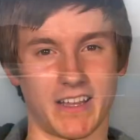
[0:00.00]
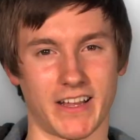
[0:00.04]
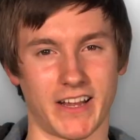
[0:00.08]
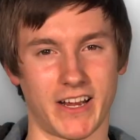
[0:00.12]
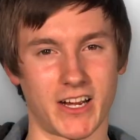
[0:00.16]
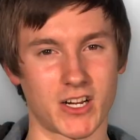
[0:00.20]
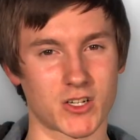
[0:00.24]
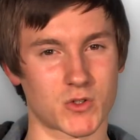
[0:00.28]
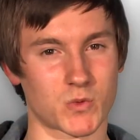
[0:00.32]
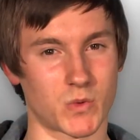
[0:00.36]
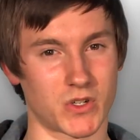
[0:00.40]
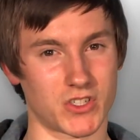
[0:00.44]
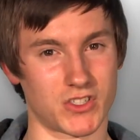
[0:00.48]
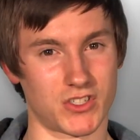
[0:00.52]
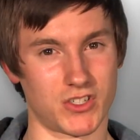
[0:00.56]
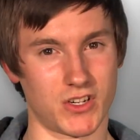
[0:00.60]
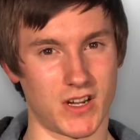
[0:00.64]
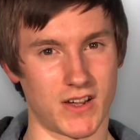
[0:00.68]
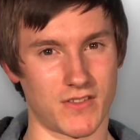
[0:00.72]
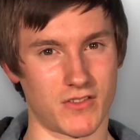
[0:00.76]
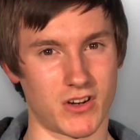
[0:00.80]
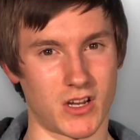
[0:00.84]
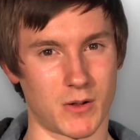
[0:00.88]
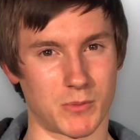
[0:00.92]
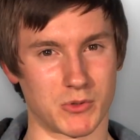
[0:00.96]
Here's what
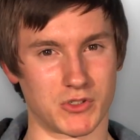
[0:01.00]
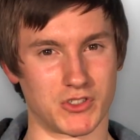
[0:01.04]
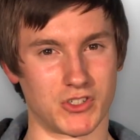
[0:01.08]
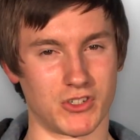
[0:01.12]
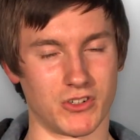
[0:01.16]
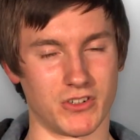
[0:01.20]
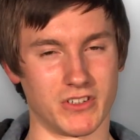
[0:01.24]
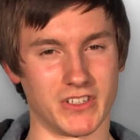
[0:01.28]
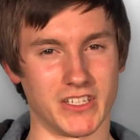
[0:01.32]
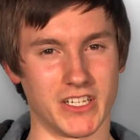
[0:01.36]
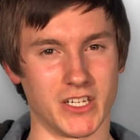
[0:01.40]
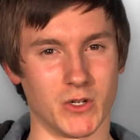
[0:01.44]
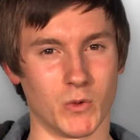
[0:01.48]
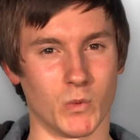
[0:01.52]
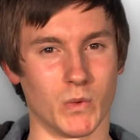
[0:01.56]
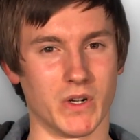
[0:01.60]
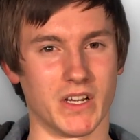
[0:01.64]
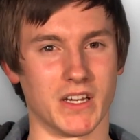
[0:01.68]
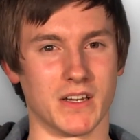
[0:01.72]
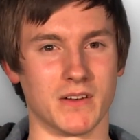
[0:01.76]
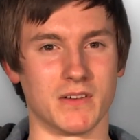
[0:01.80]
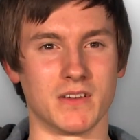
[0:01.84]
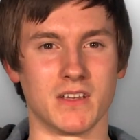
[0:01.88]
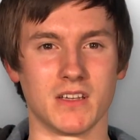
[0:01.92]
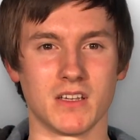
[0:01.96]
you have an opportunity to
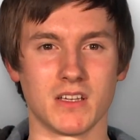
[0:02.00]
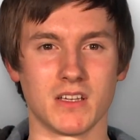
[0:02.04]
win.